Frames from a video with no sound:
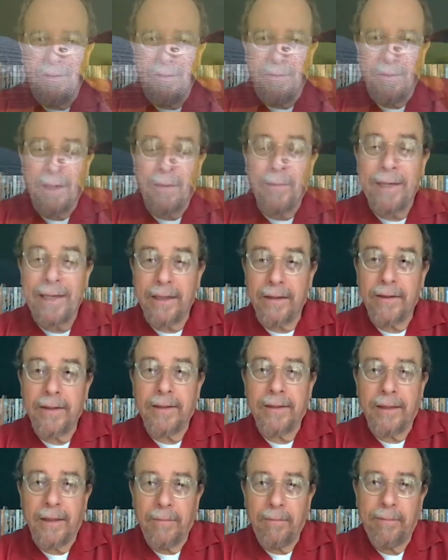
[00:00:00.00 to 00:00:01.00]
When our
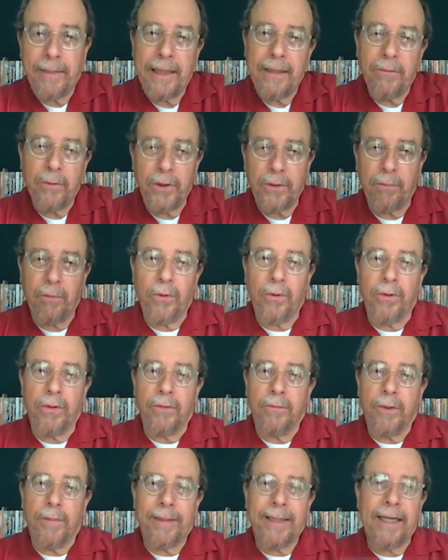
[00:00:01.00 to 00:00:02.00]
eldest son Ben was
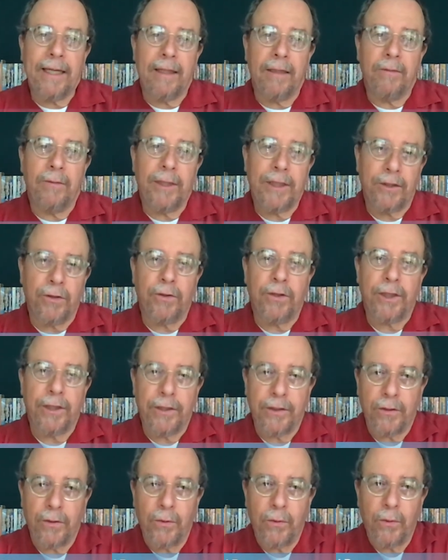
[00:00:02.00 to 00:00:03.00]
born, we began
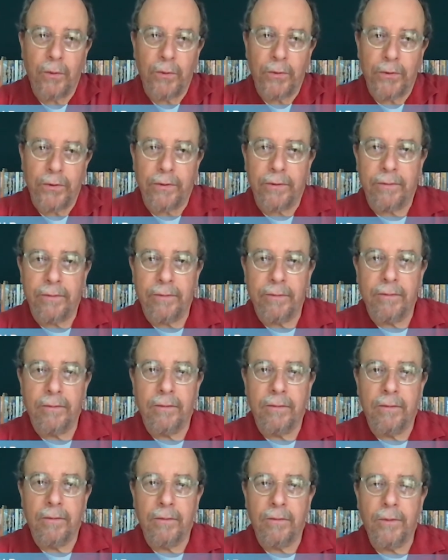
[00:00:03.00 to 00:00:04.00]
researching schools.
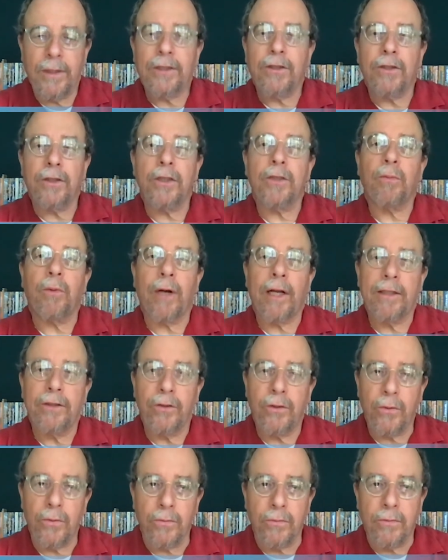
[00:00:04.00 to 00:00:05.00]
Research is what I
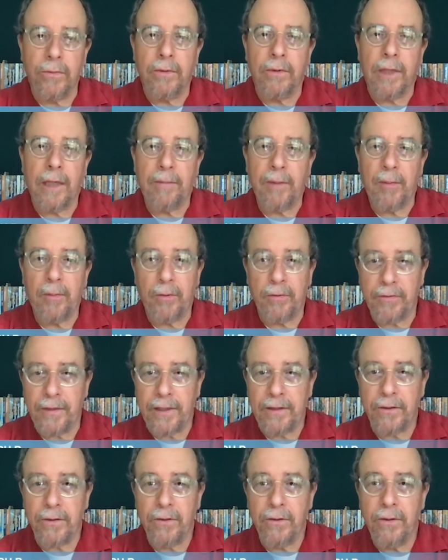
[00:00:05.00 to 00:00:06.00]
do. I'm a
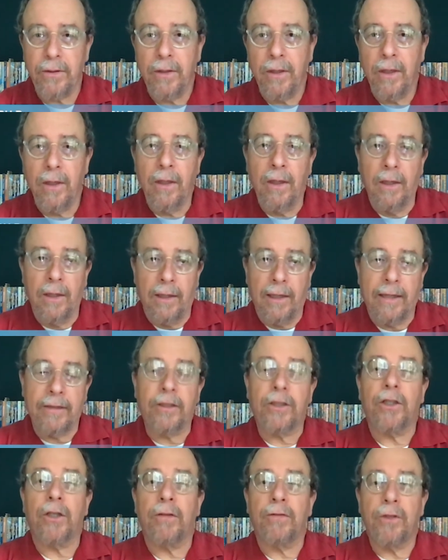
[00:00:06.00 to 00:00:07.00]
professor and
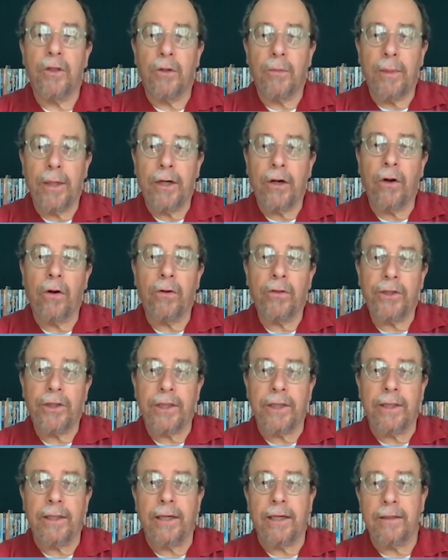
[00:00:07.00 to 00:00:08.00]
the chair of
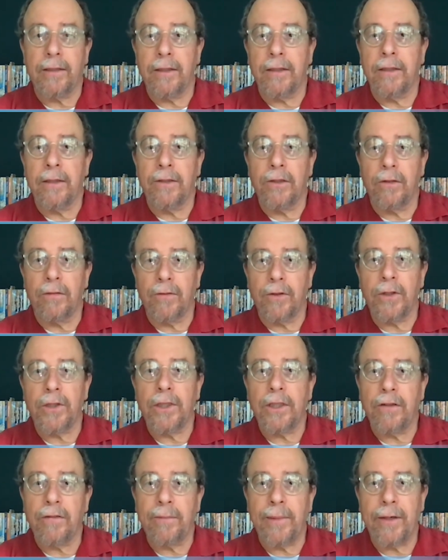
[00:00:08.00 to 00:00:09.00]
neurobiology at the
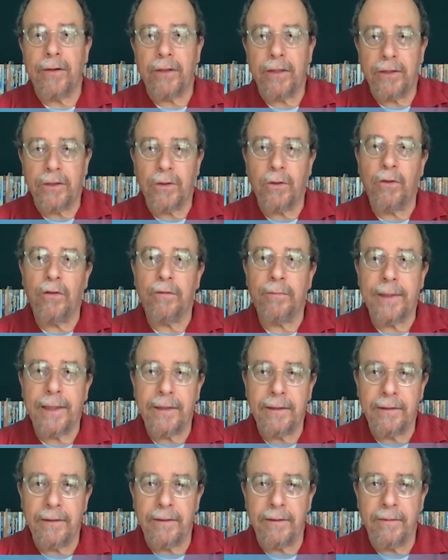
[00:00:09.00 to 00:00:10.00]
University of Maryland School of
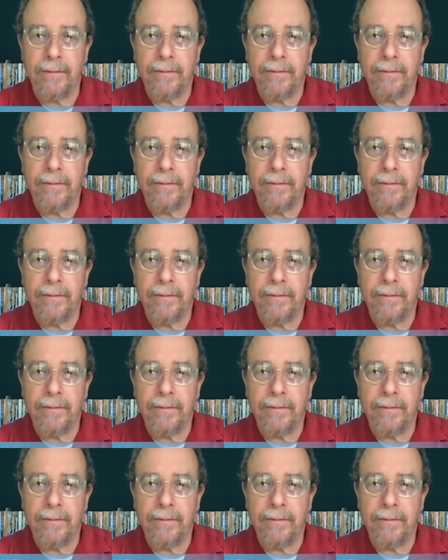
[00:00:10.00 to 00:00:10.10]
Medicine.